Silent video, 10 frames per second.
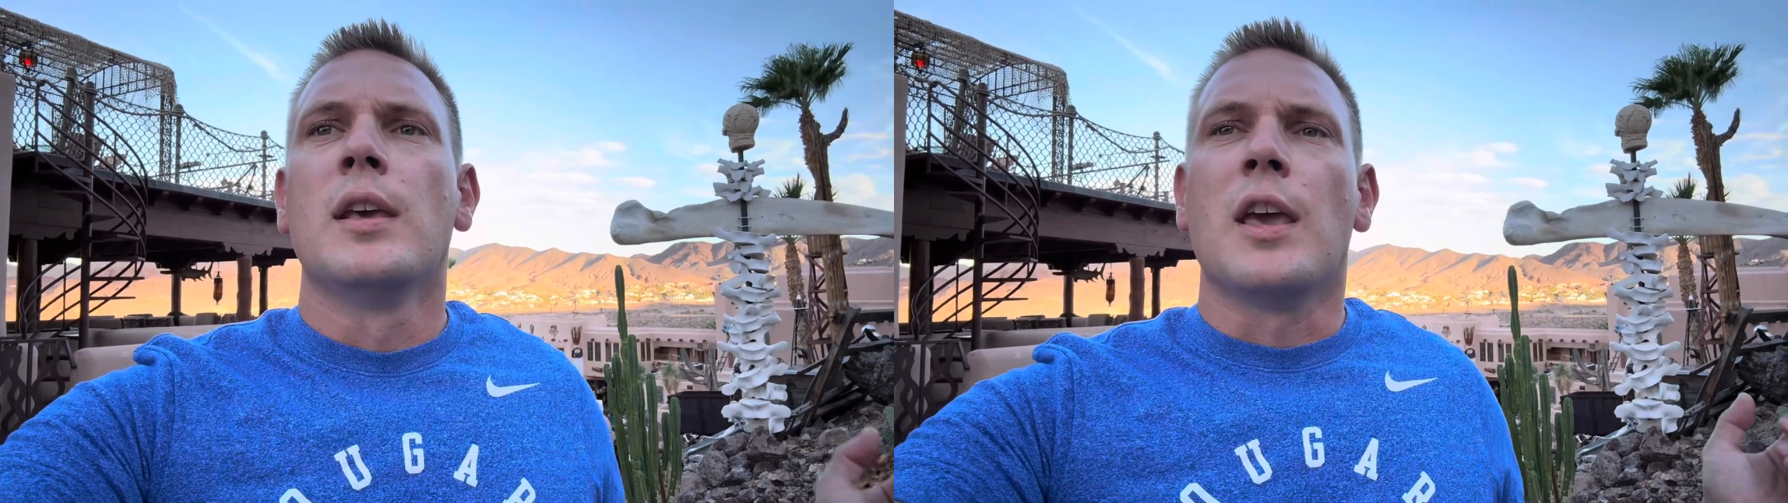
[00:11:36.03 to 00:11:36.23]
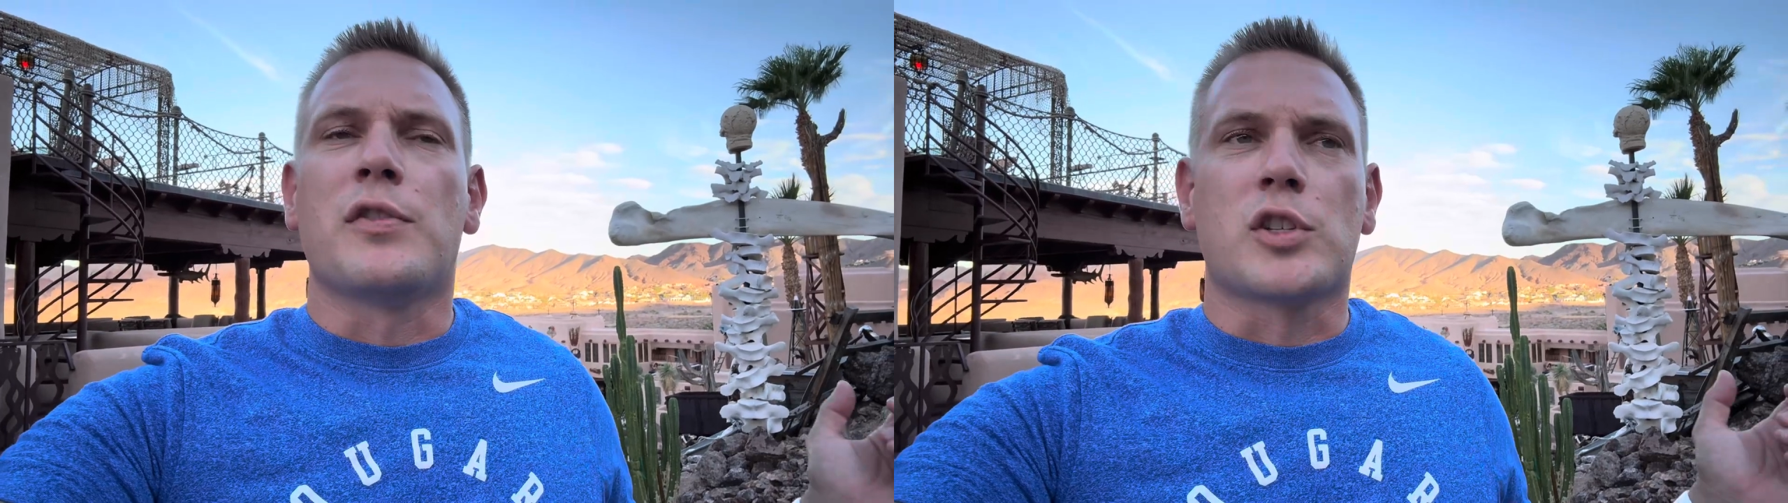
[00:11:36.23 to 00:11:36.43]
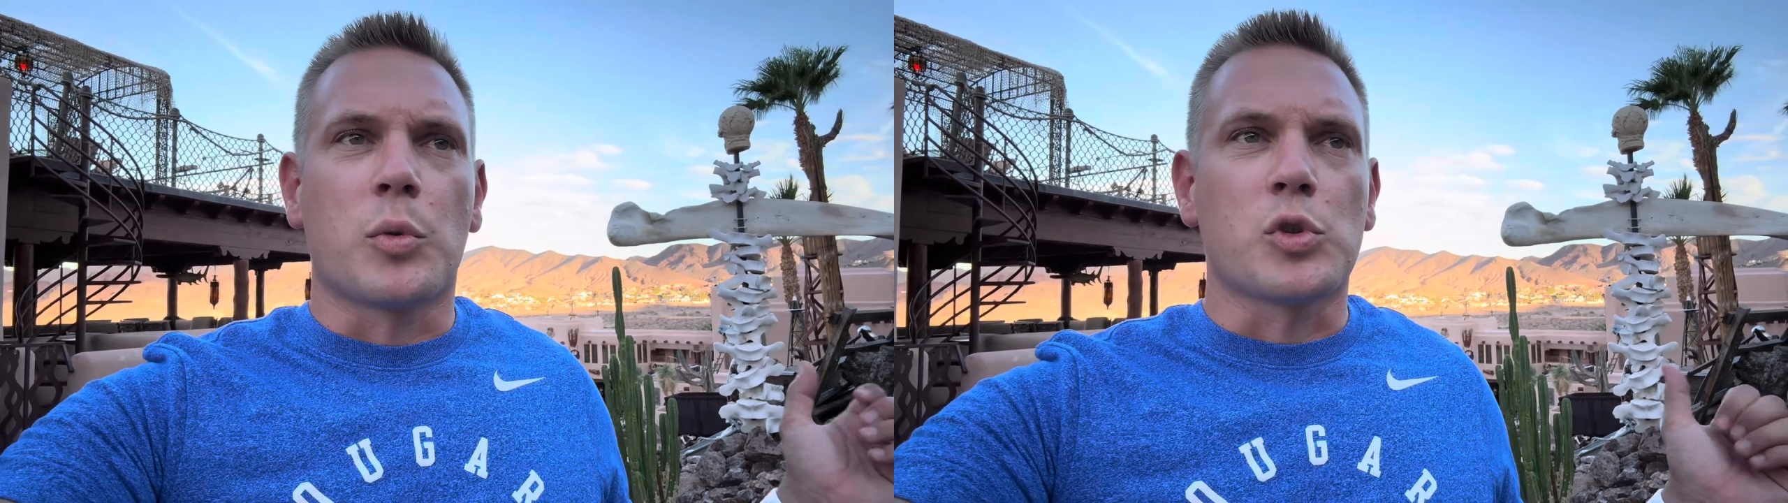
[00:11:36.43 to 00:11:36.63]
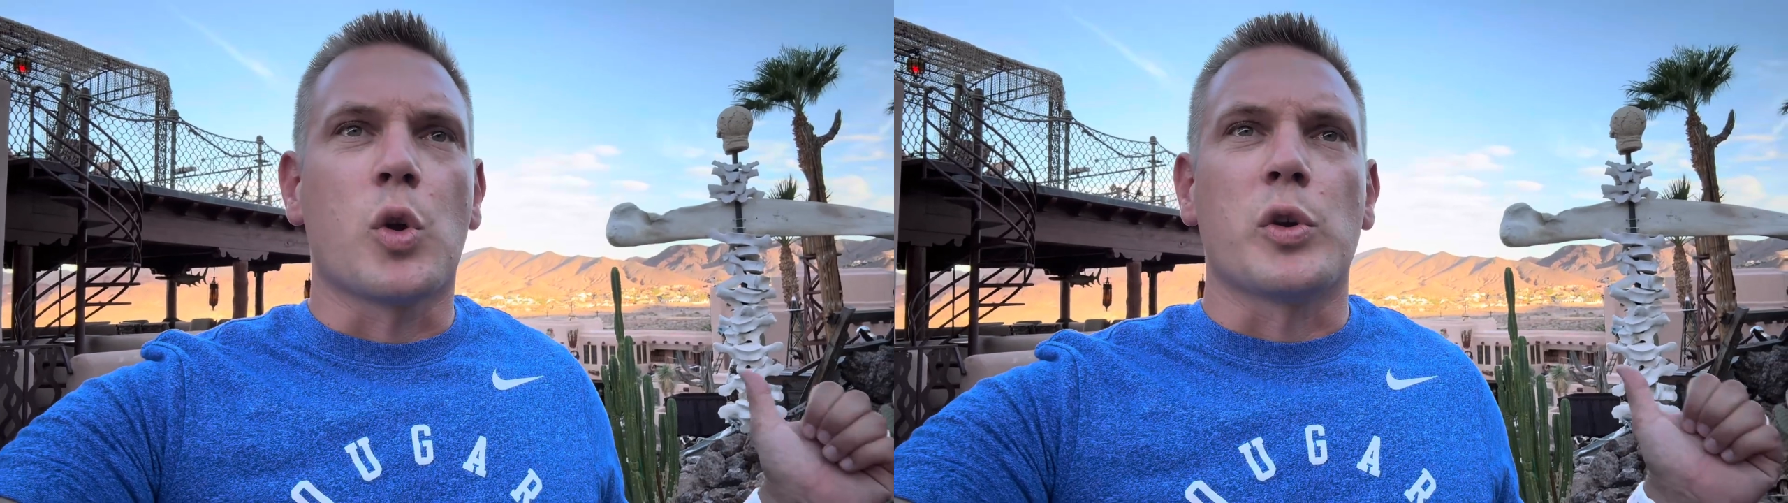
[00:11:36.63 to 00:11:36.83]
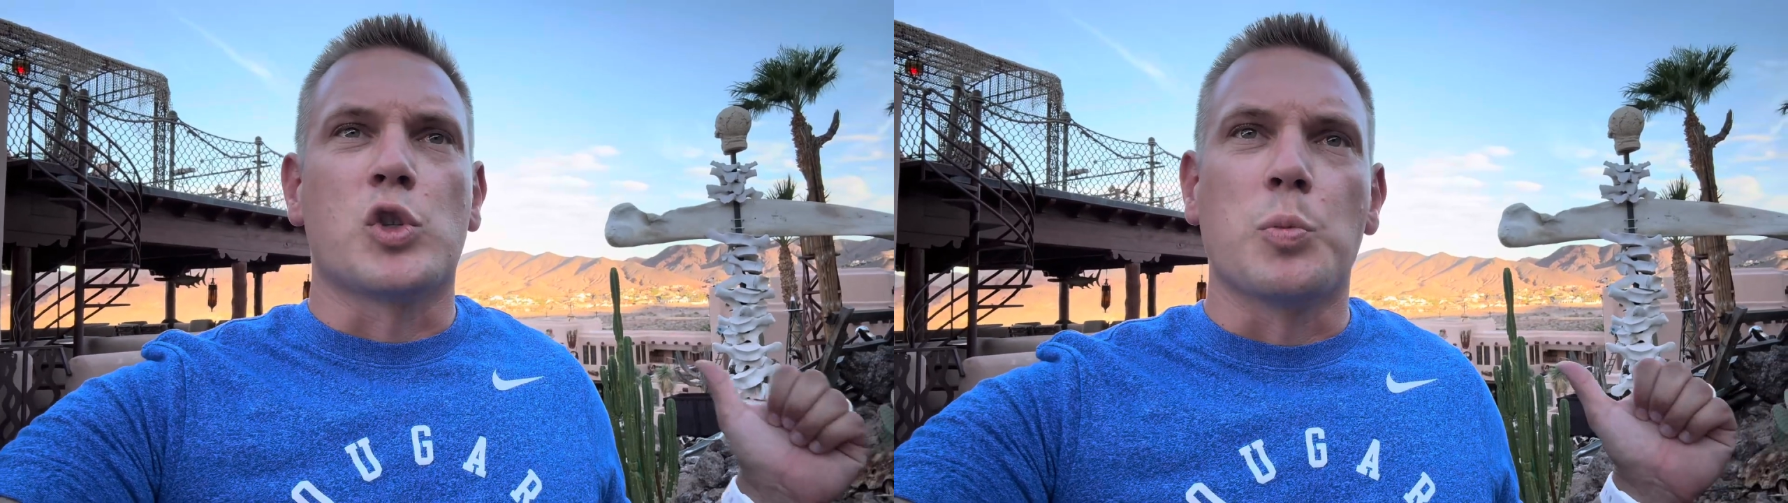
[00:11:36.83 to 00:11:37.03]
If someone was
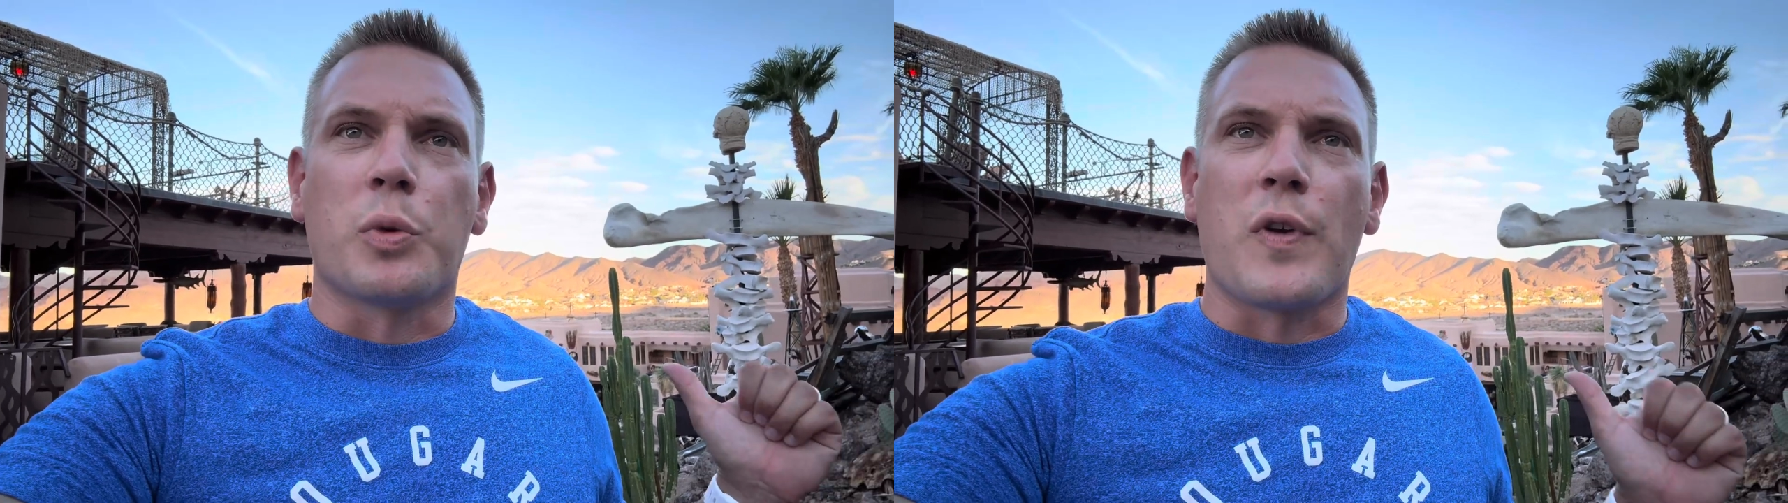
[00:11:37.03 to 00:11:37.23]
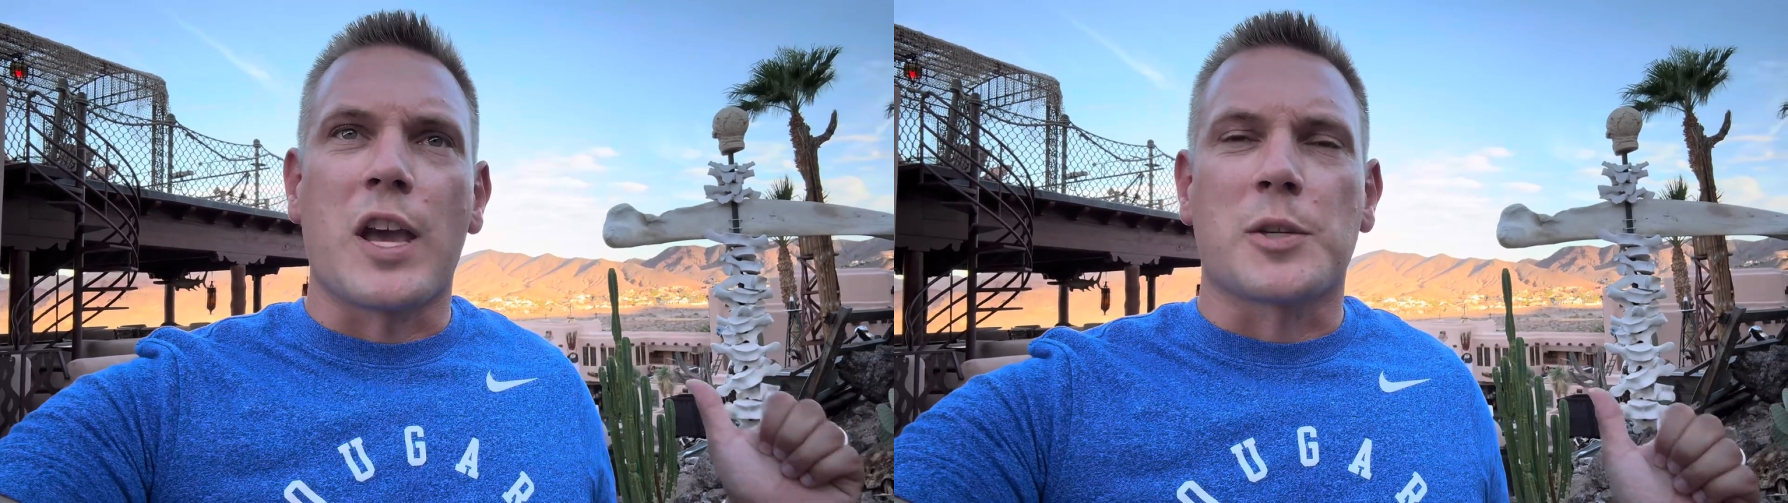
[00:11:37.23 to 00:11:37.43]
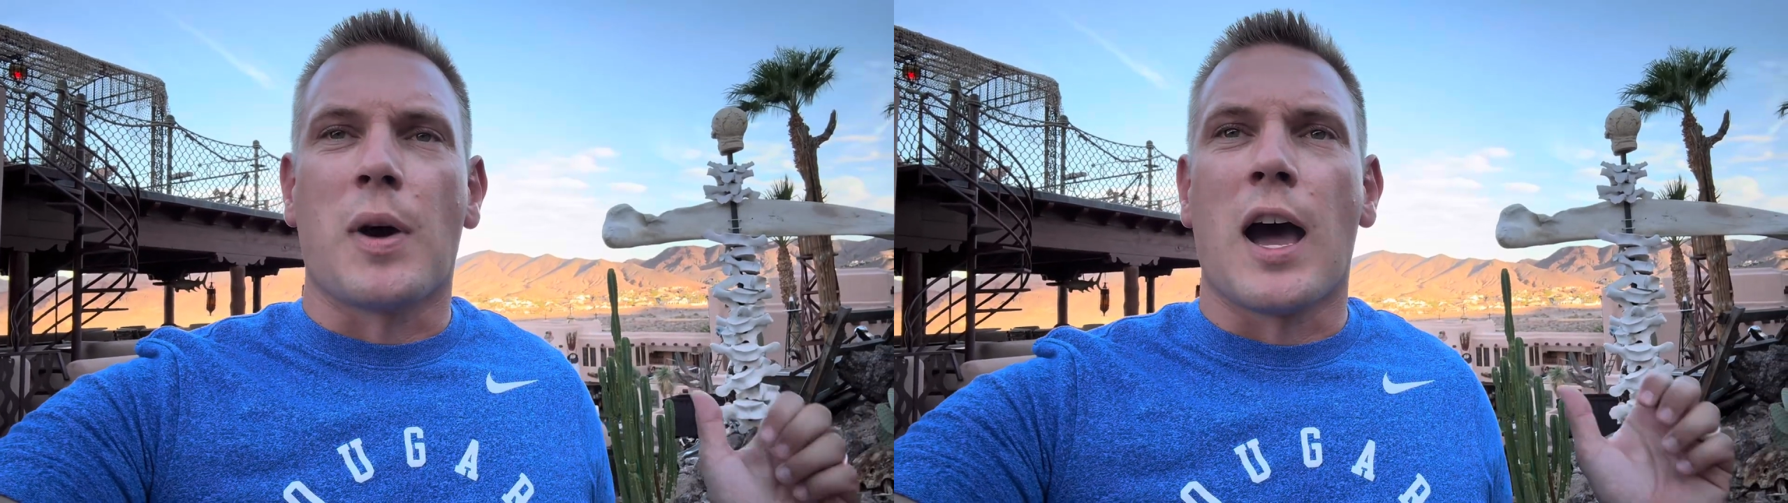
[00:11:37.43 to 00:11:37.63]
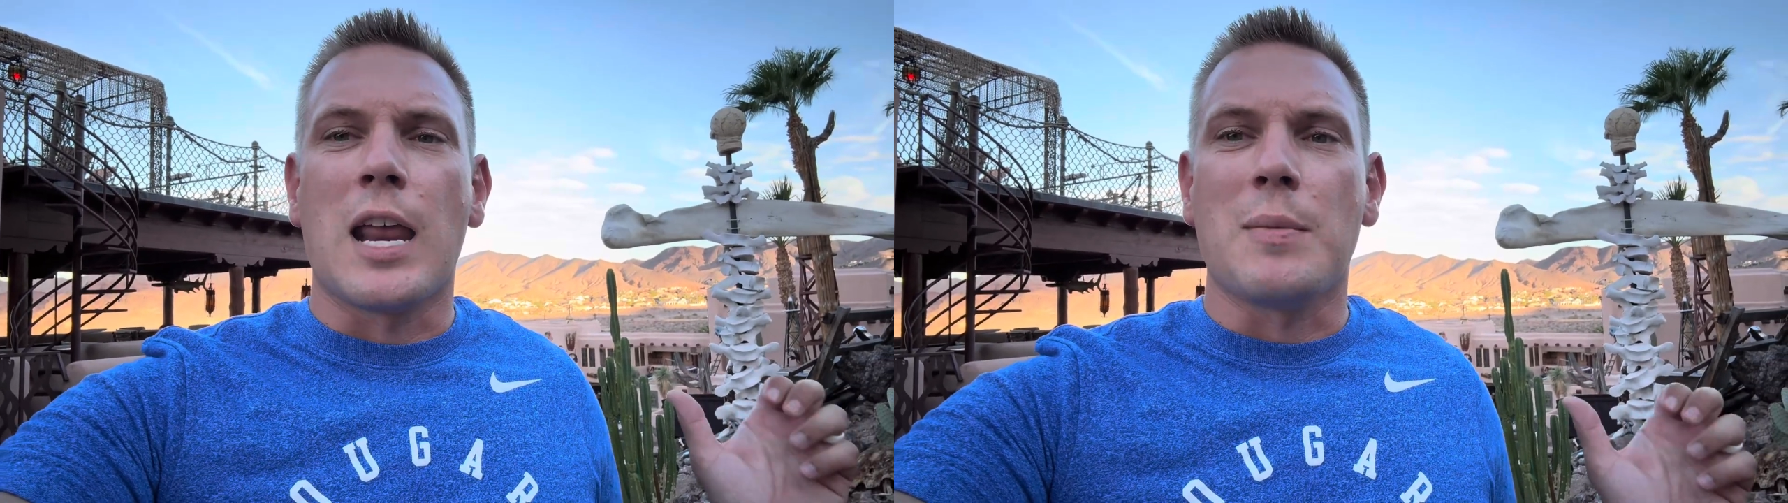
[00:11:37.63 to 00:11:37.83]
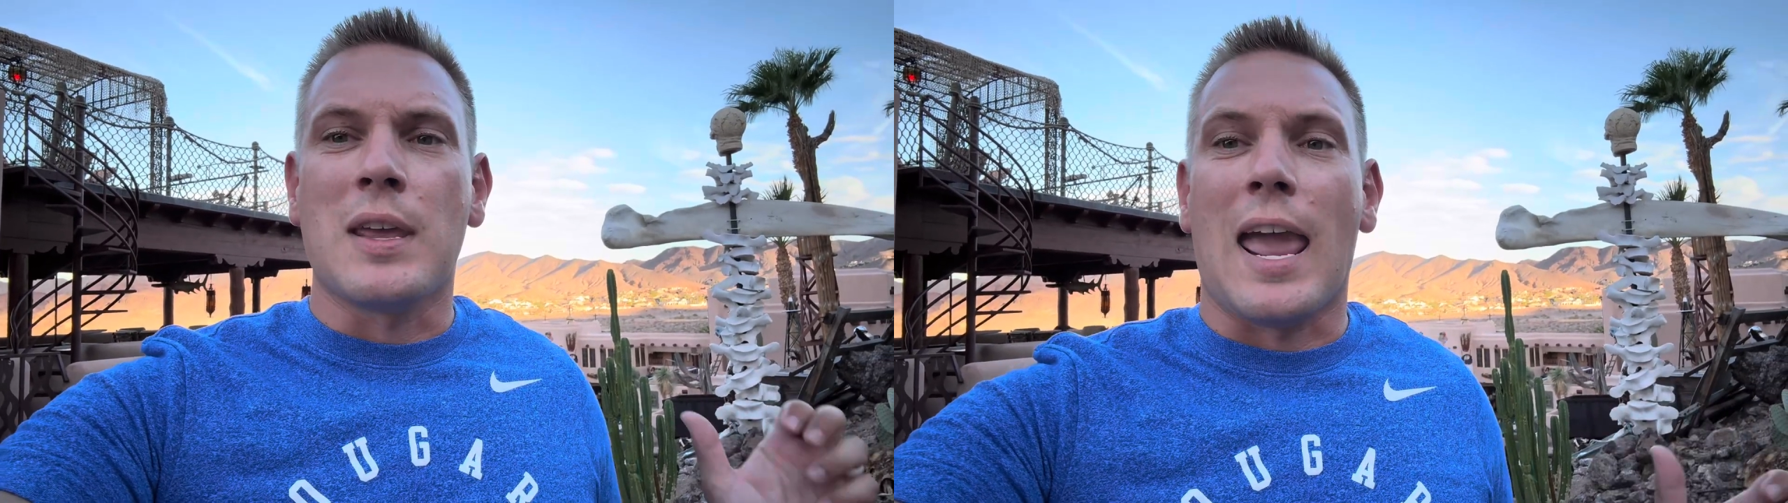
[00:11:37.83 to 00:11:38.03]
going super fast behind me